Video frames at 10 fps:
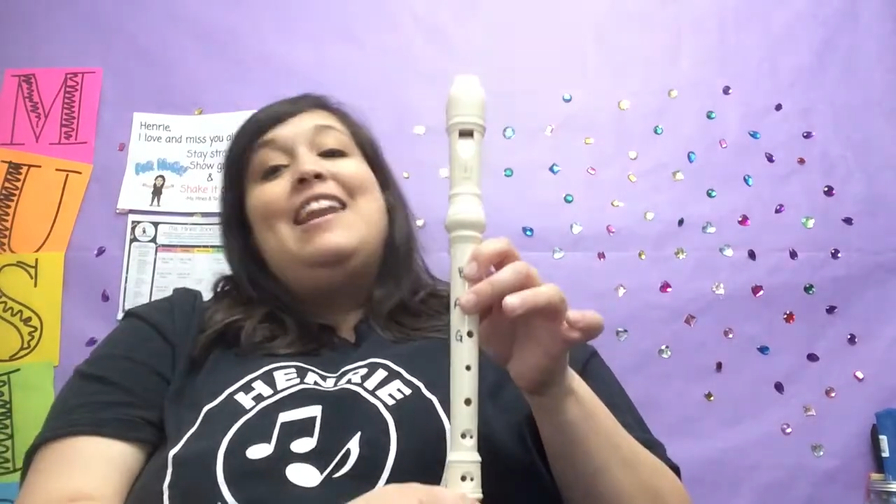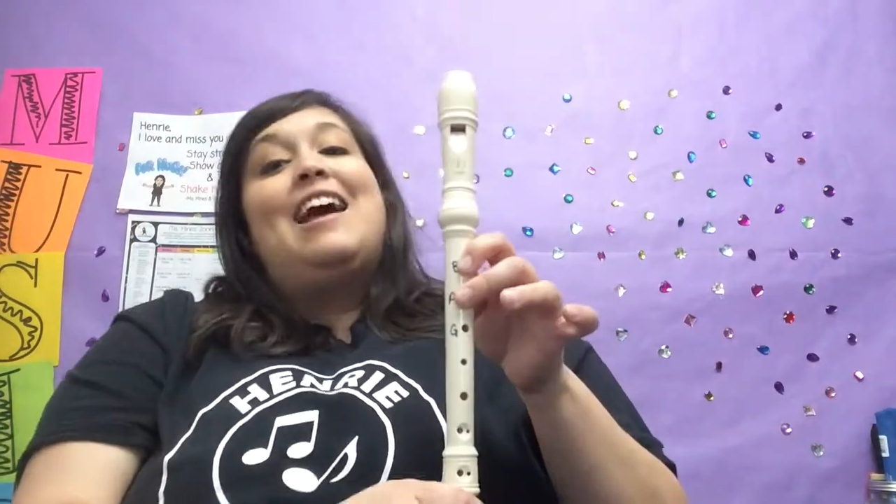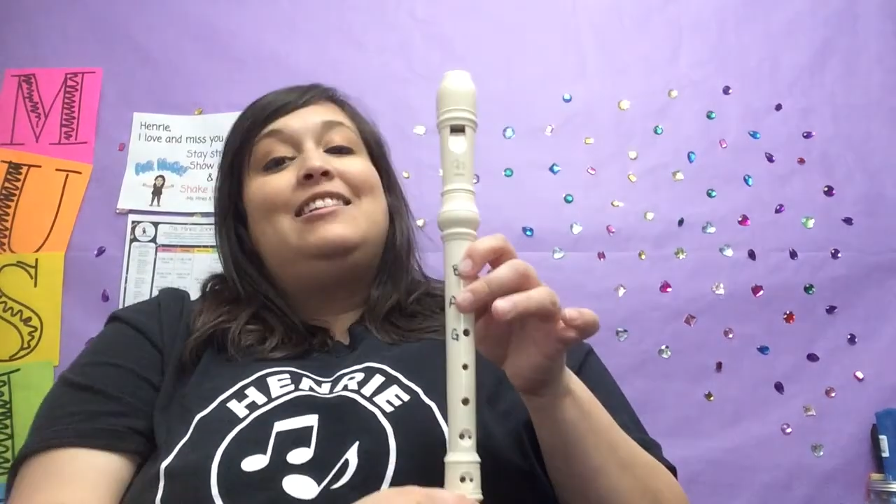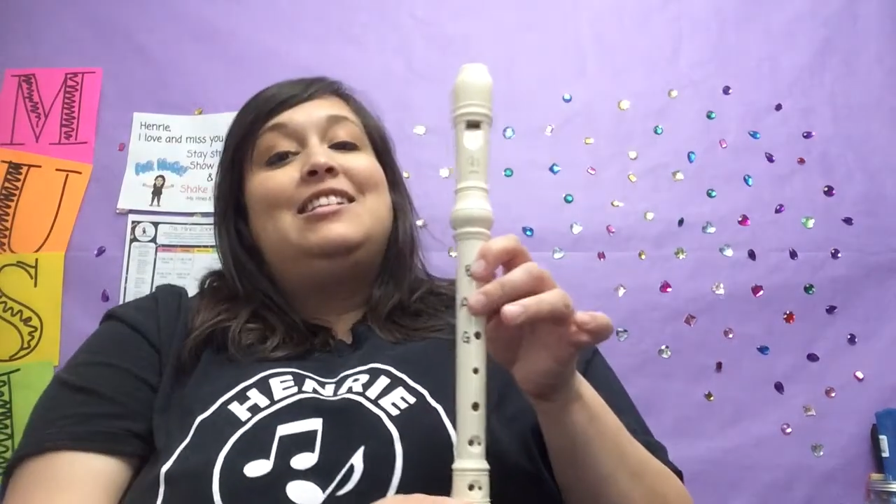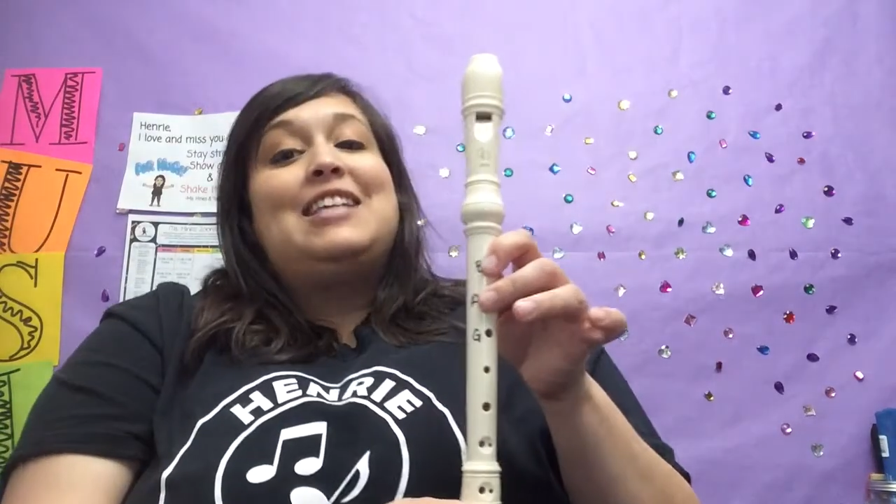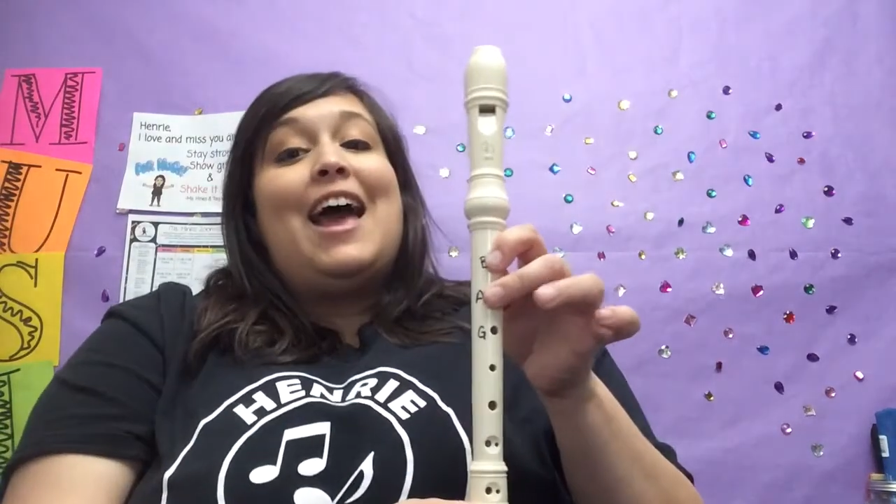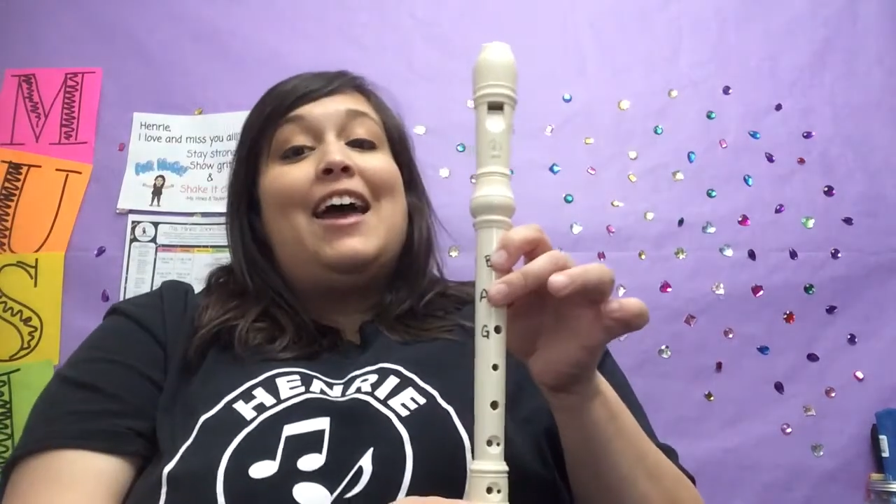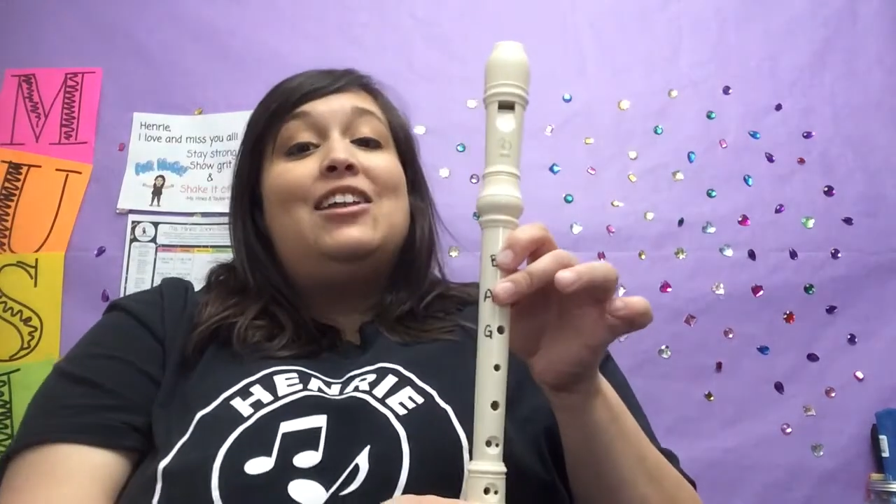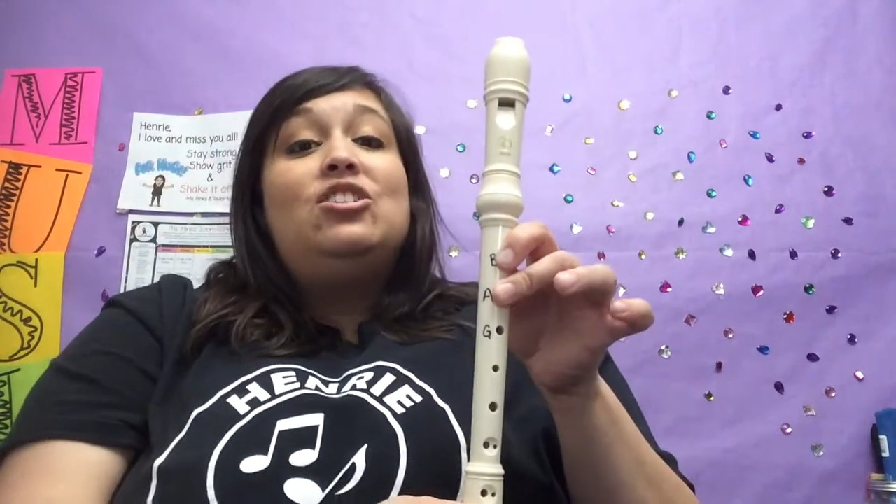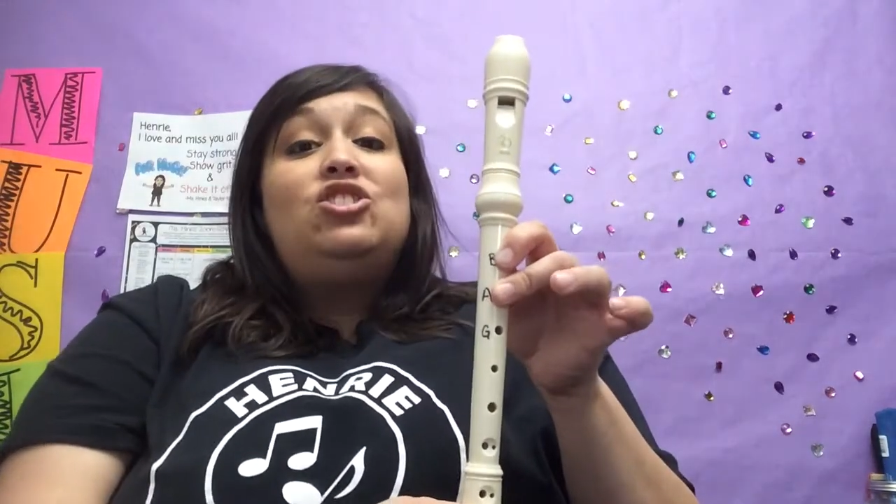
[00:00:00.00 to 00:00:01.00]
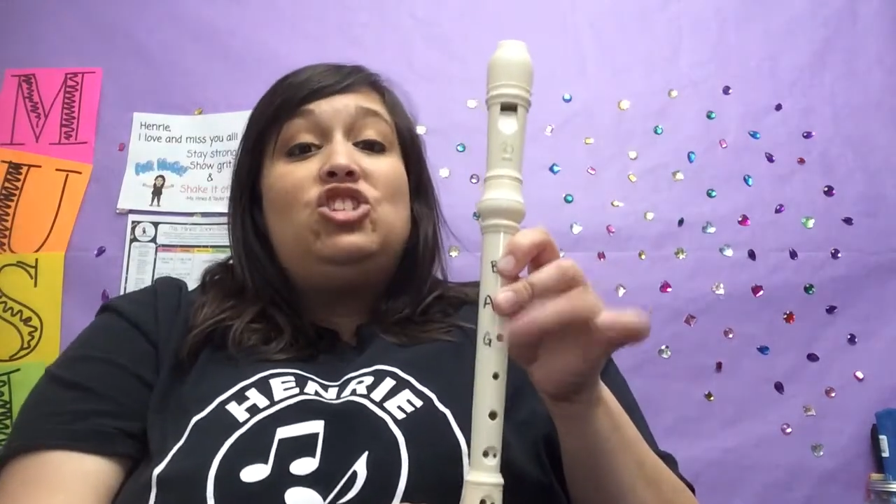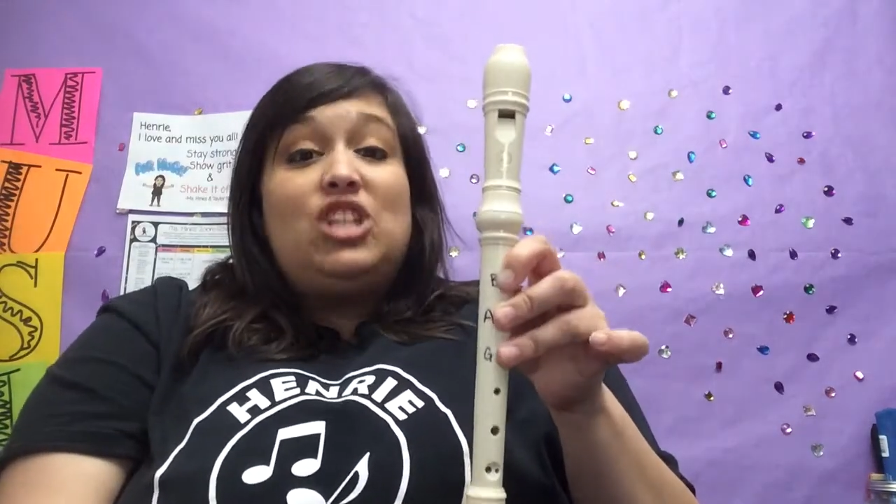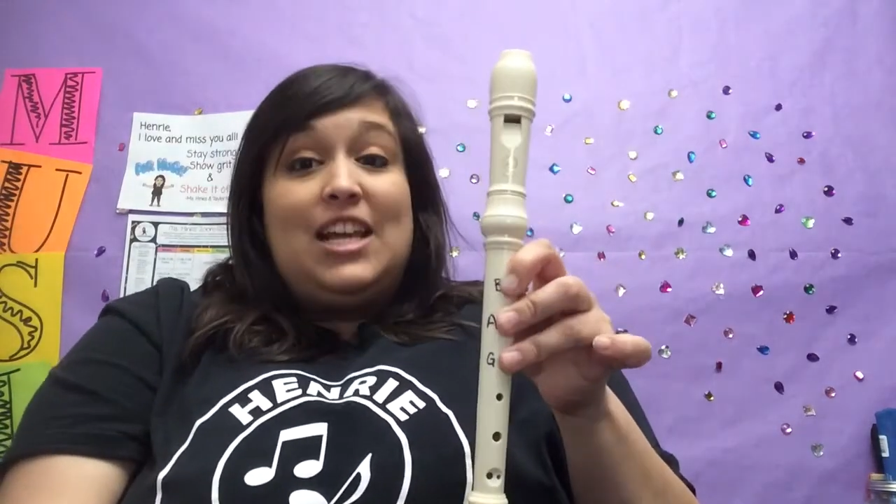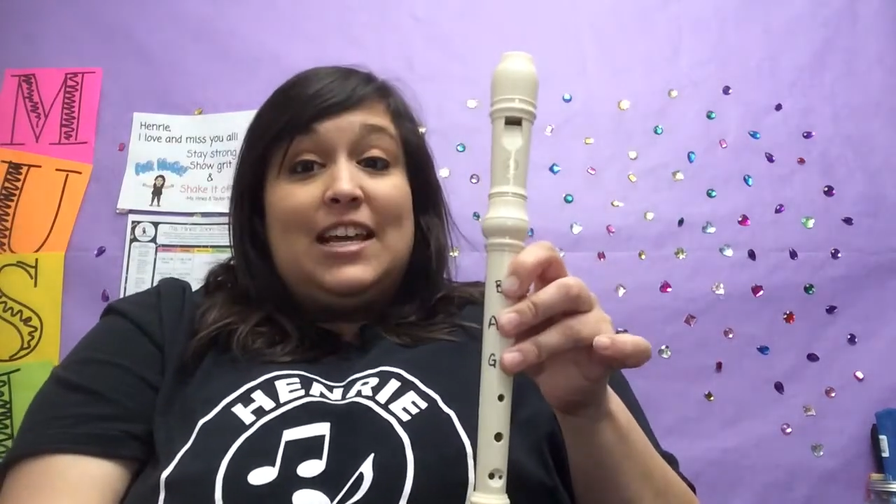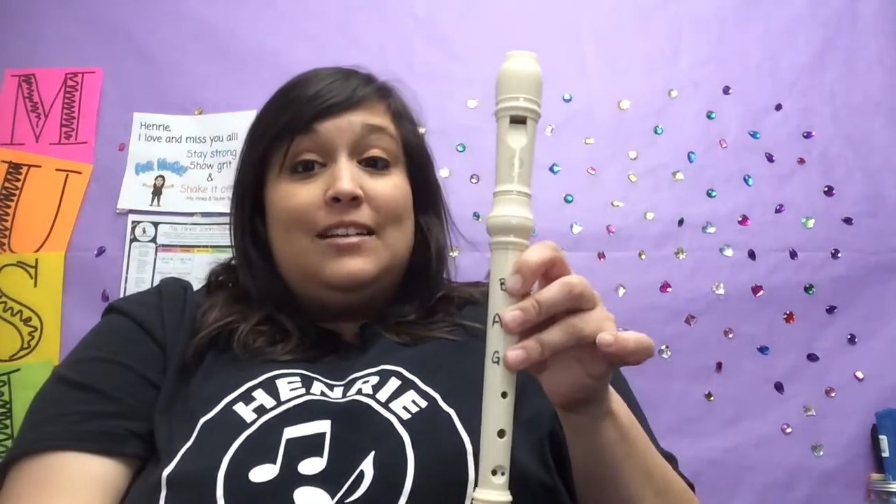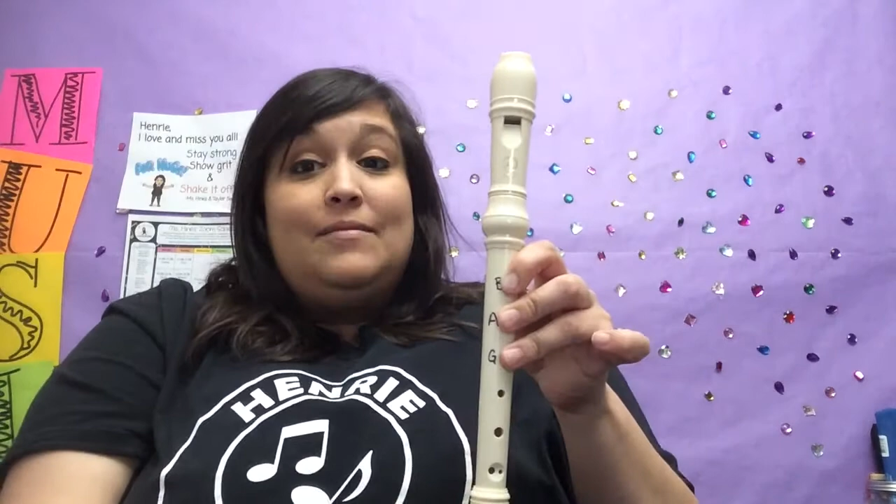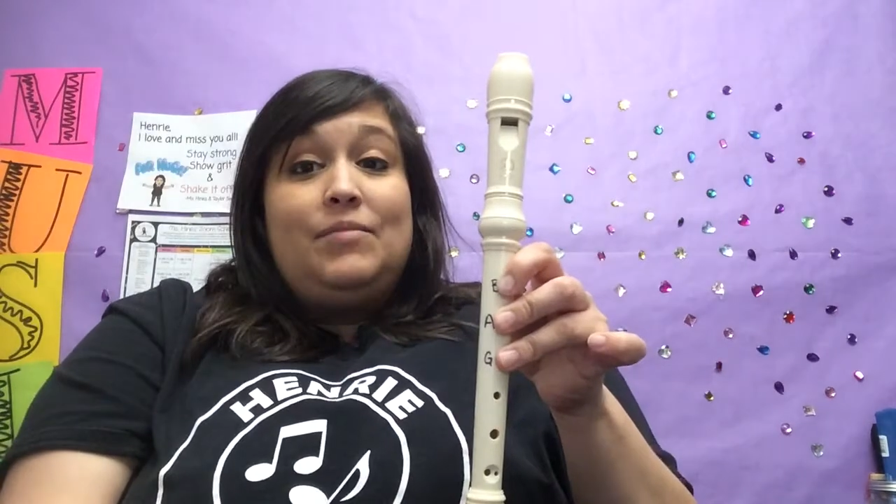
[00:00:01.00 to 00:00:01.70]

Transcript: Now let's add G.